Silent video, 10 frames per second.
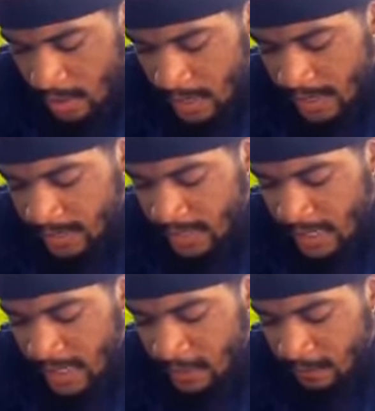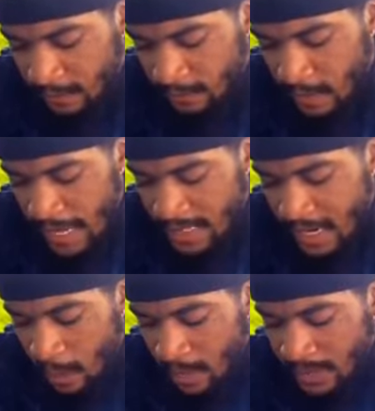And it says, And
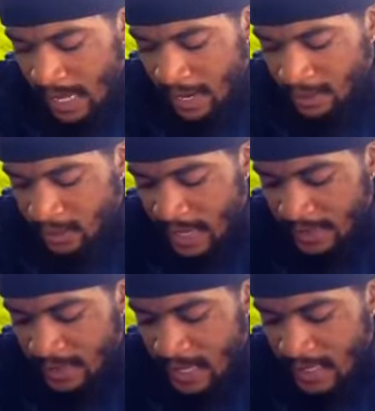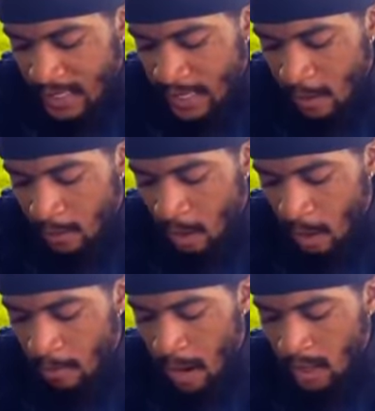Thomas answered and said unto him,
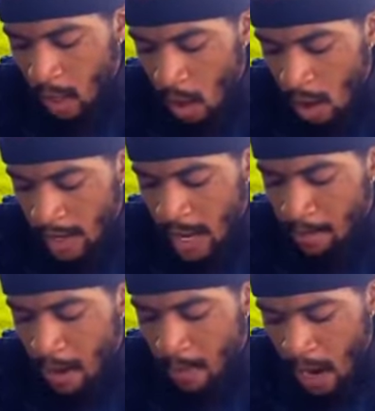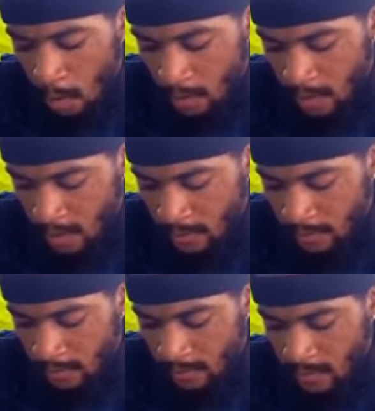My Lord and my power.
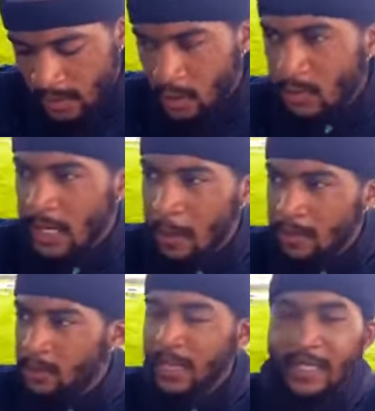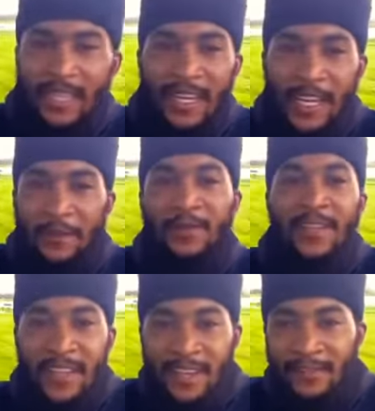So Thomas, when he did it, he
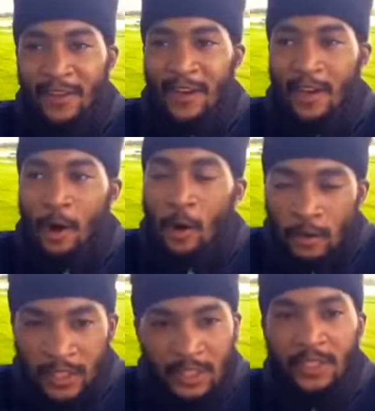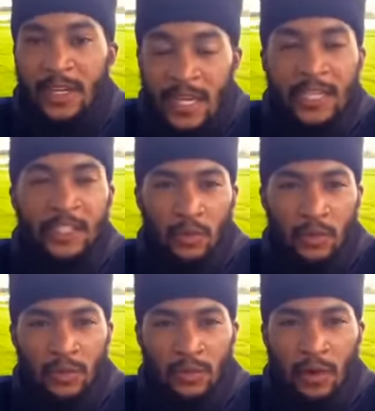believed. Oh, it is you,
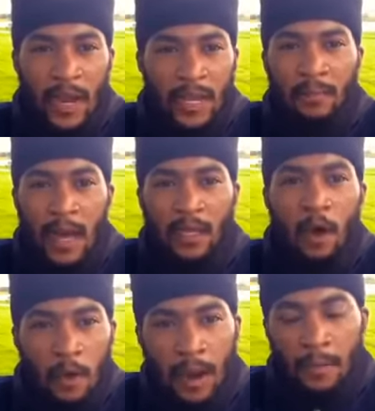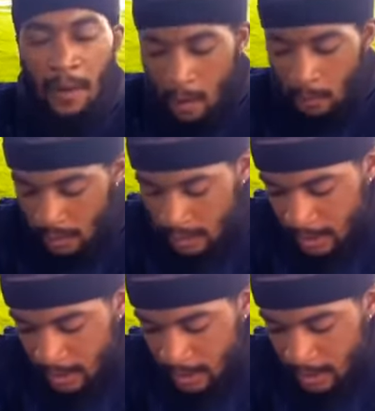right? My Lord, my power.